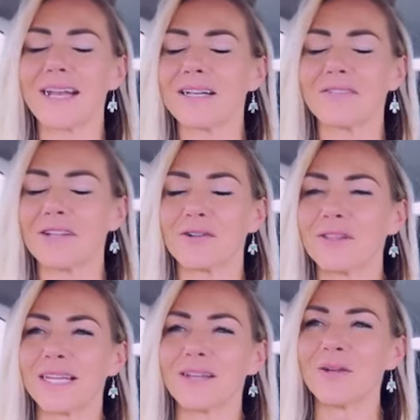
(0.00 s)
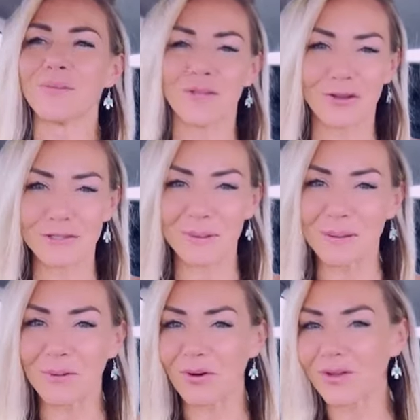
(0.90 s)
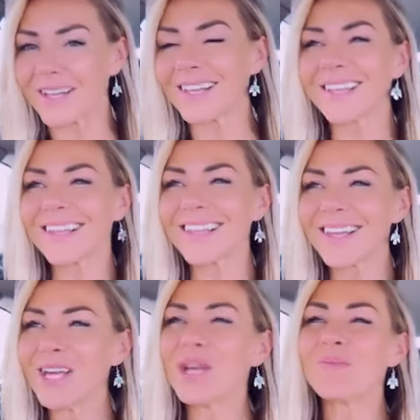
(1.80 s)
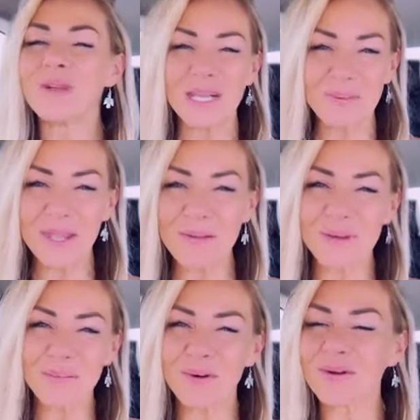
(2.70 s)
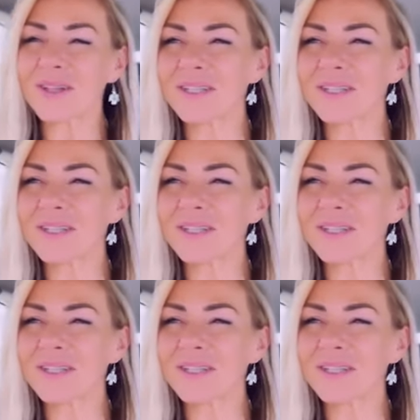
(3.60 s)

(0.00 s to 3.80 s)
I definitely don't like use people and manipulate people